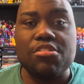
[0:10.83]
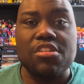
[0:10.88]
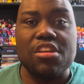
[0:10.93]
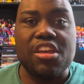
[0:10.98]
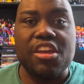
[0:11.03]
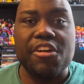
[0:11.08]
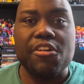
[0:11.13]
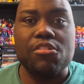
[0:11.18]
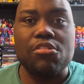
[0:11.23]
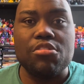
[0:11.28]
and
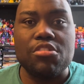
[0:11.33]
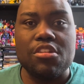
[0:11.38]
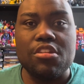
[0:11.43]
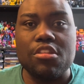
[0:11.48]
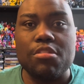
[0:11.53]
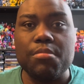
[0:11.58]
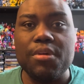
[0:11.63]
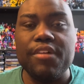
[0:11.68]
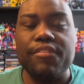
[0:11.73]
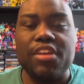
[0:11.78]
characters in
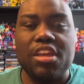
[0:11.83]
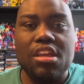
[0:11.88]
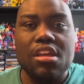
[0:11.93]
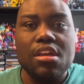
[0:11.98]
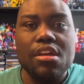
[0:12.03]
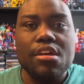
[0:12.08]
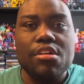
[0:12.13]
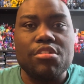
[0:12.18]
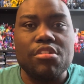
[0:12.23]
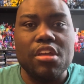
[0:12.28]
this movie.
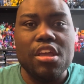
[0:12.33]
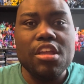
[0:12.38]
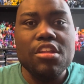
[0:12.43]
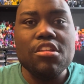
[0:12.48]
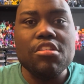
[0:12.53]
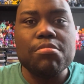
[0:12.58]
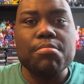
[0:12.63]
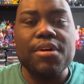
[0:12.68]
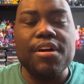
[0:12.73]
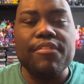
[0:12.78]
So in
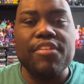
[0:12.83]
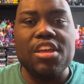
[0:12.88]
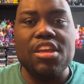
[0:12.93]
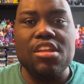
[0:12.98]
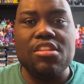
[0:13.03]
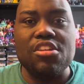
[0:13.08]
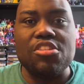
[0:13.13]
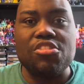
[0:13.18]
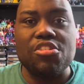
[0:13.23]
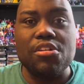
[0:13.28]
this
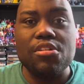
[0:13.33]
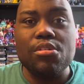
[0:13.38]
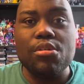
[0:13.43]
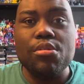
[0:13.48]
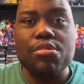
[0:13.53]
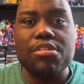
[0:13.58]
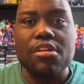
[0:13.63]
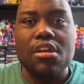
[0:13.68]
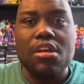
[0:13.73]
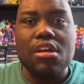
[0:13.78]
movie, the turtles